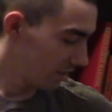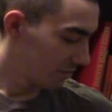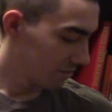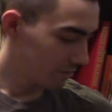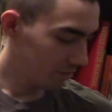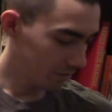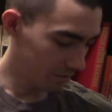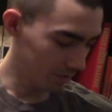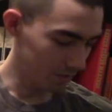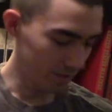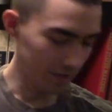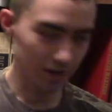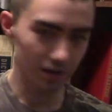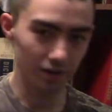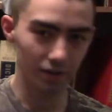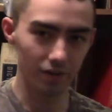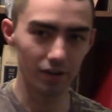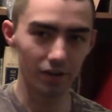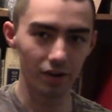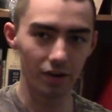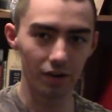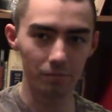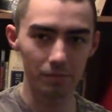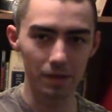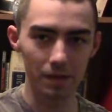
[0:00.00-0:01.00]
oh, I don't
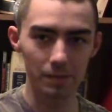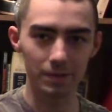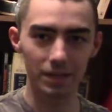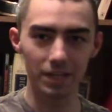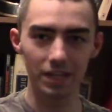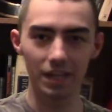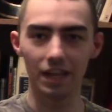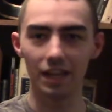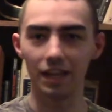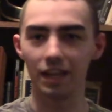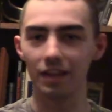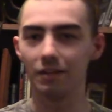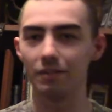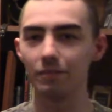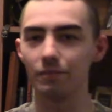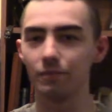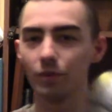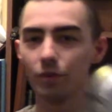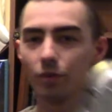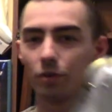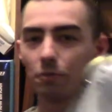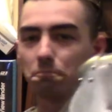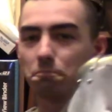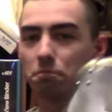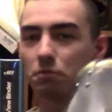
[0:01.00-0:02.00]
know, maybe in
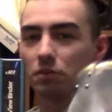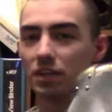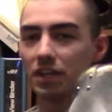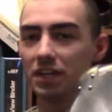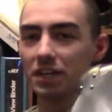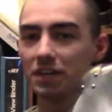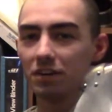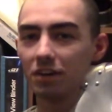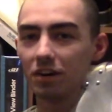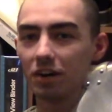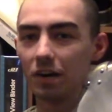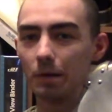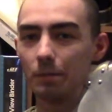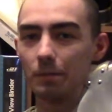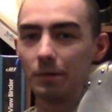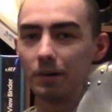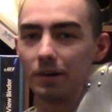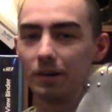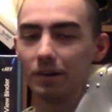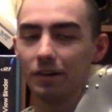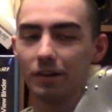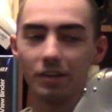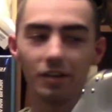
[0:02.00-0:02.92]
full plate armor,